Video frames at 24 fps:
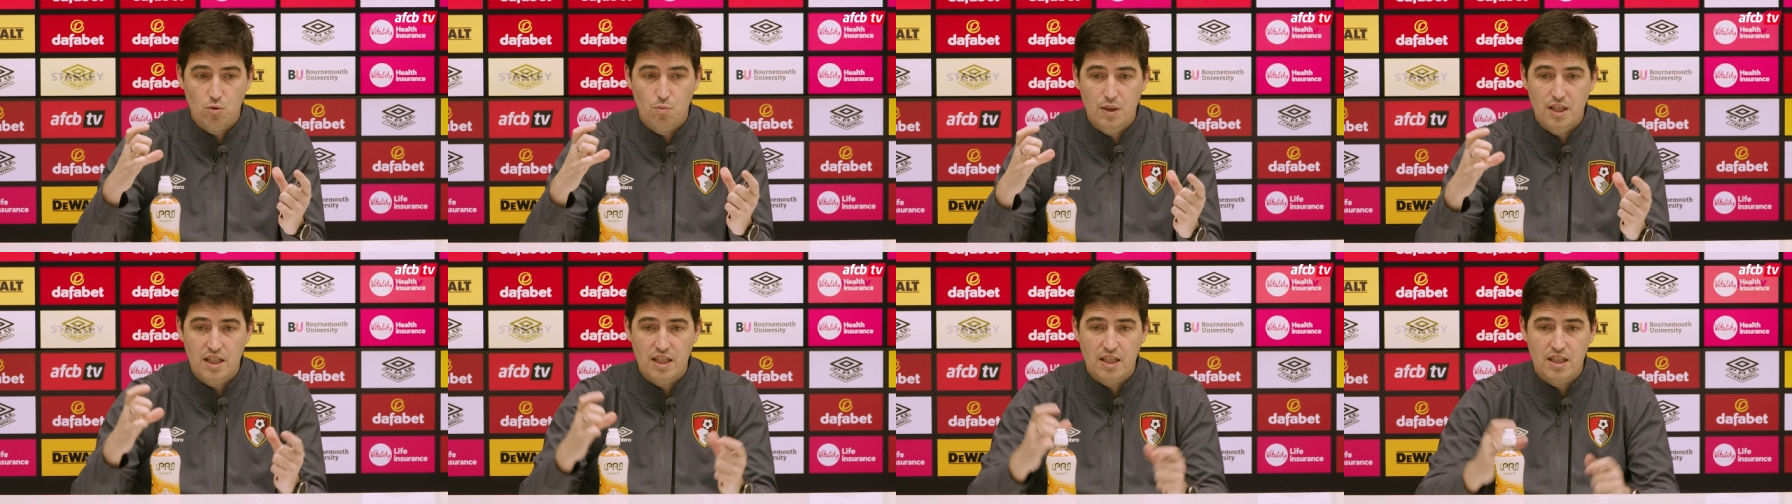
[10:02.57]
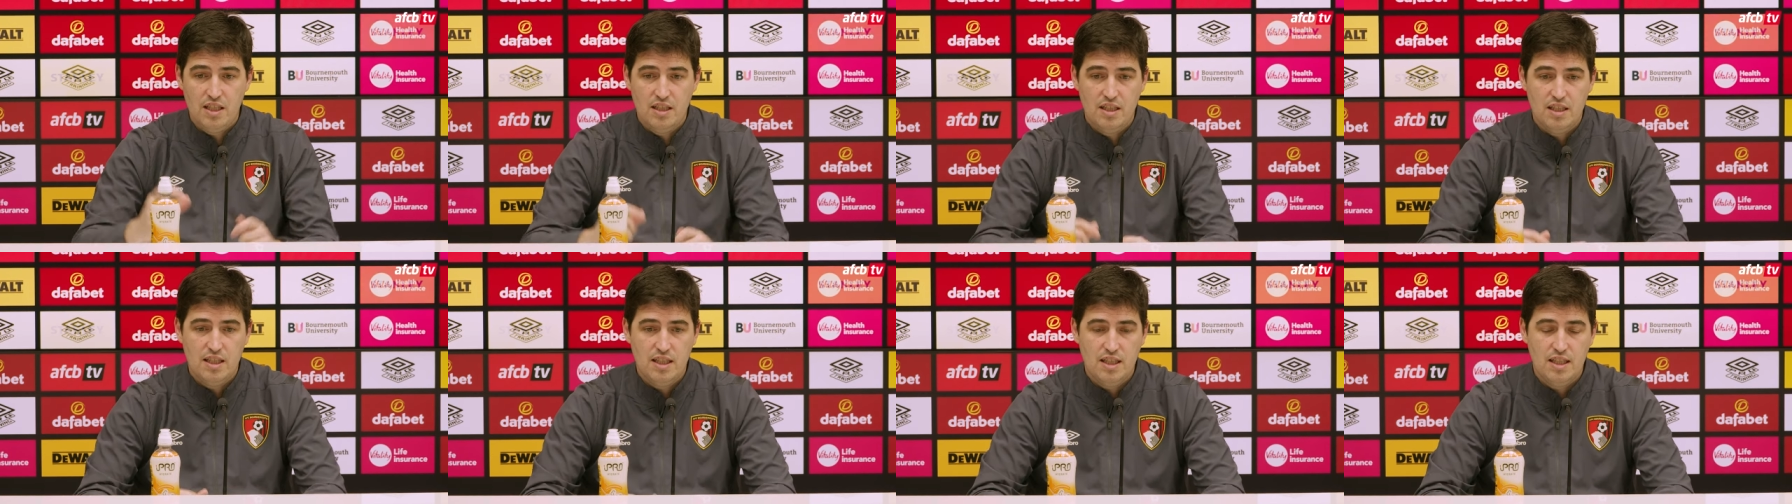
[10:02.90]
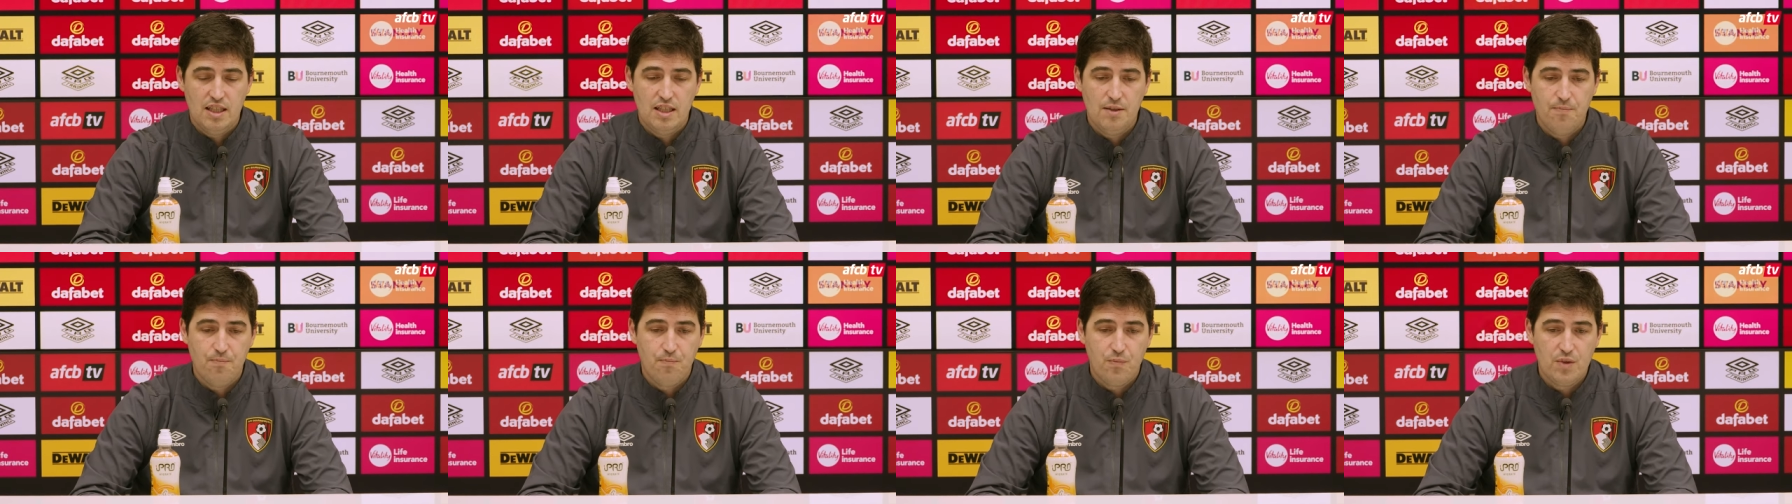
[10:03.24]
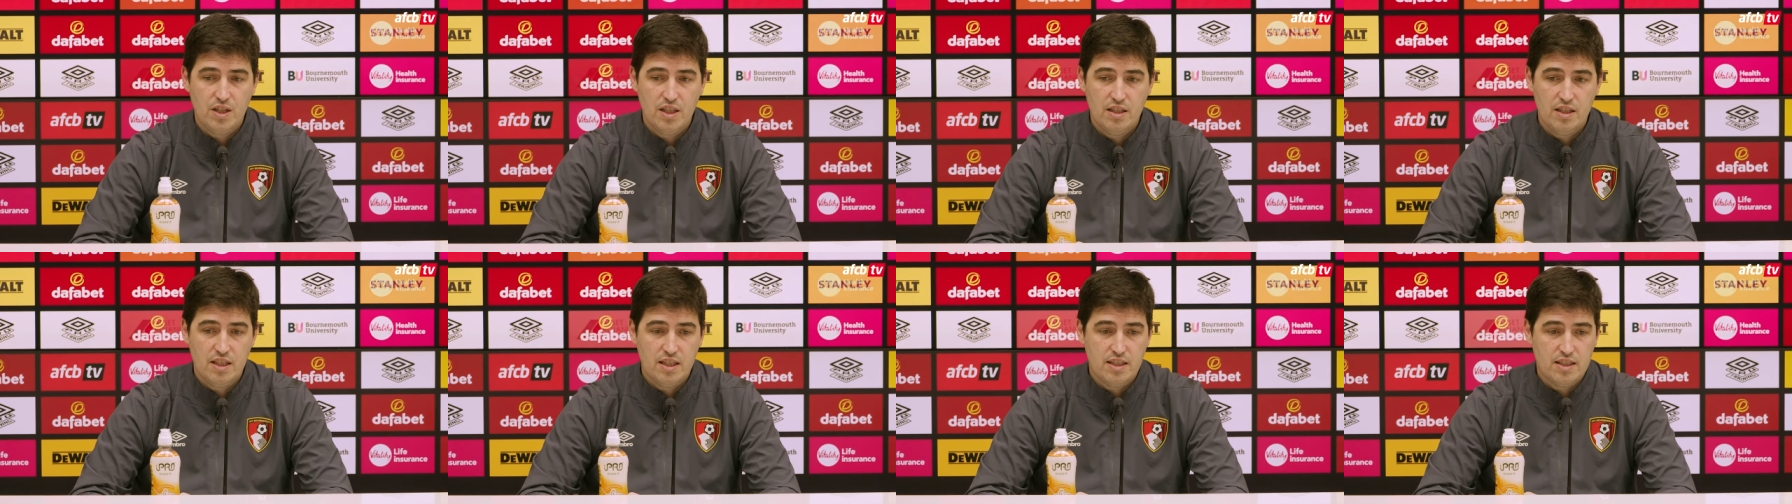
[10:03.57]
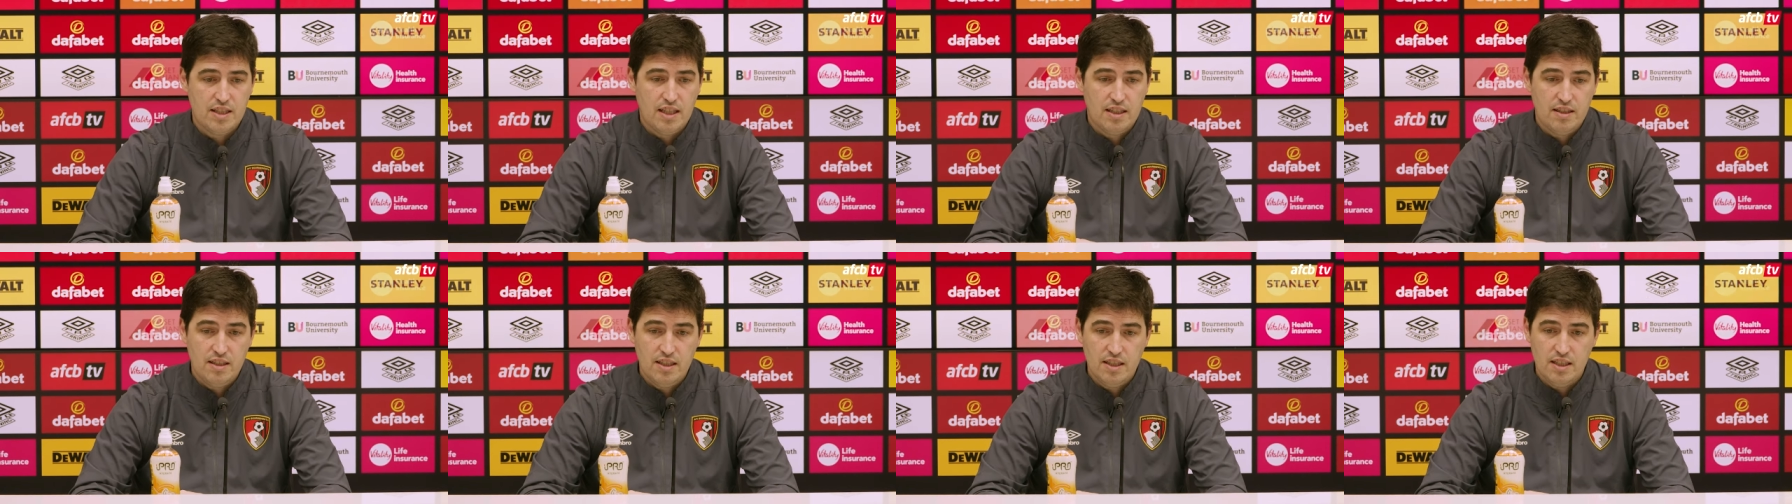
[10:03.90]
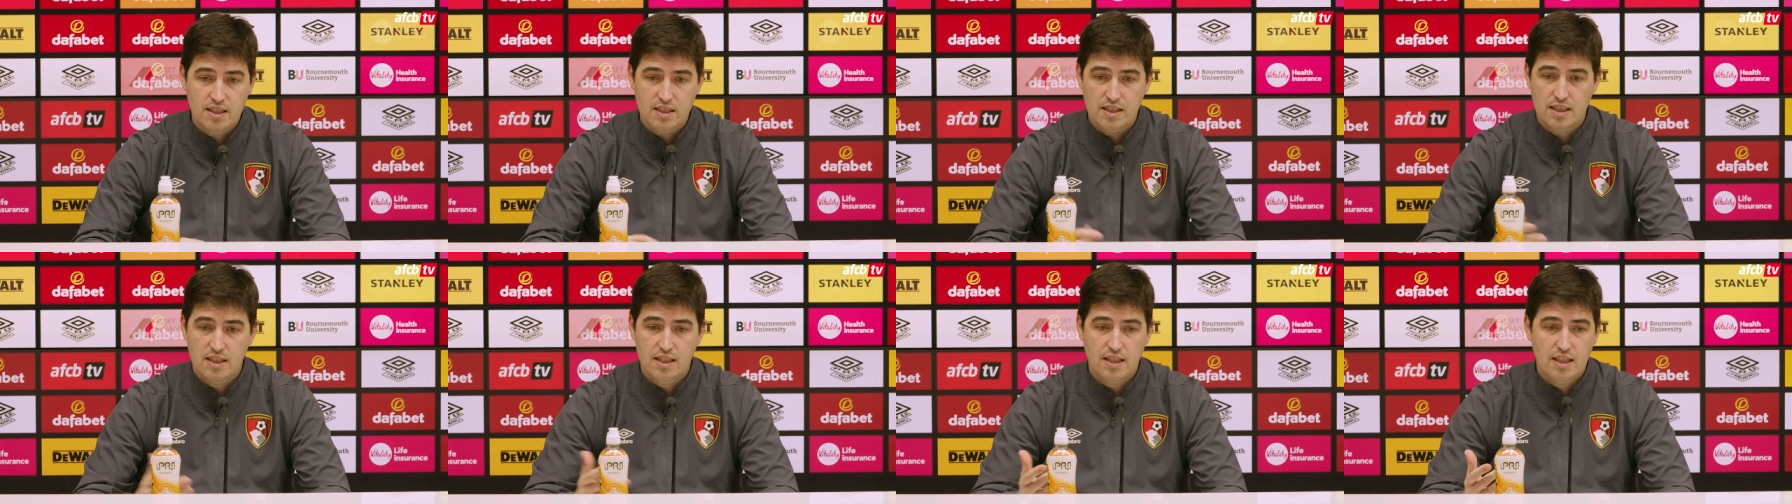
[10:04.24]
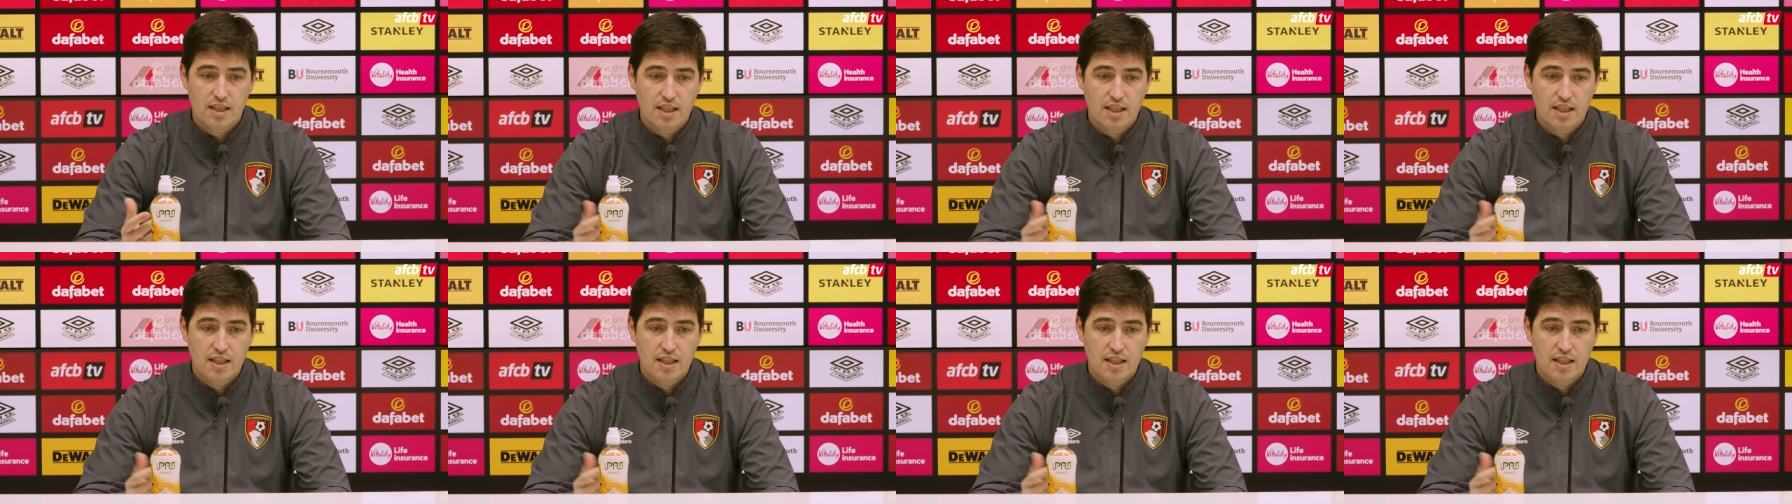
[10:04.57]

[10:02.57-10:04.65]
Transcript: big in the standings,